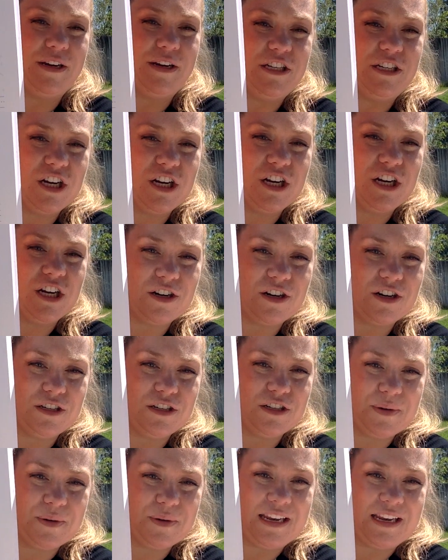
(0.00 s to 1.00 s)
We just started
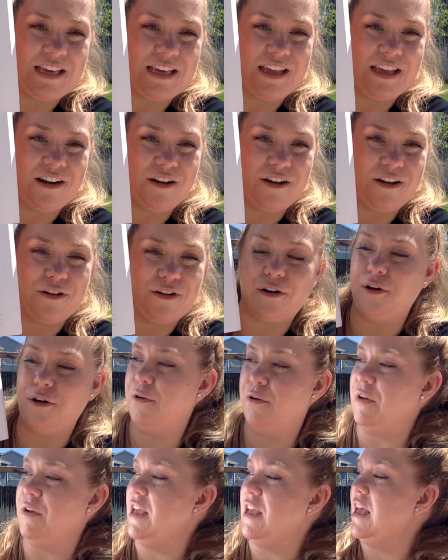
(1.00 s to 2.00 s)
doing it again on her
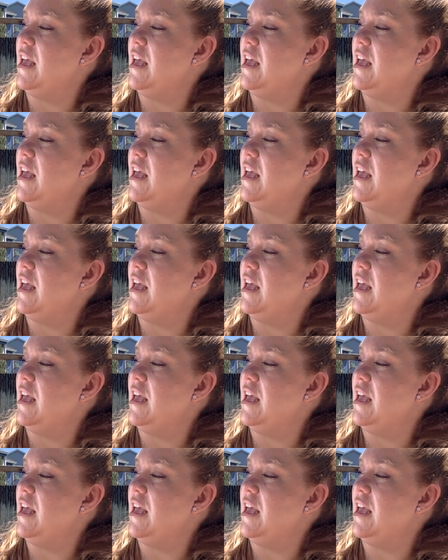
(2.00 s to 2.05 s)
own.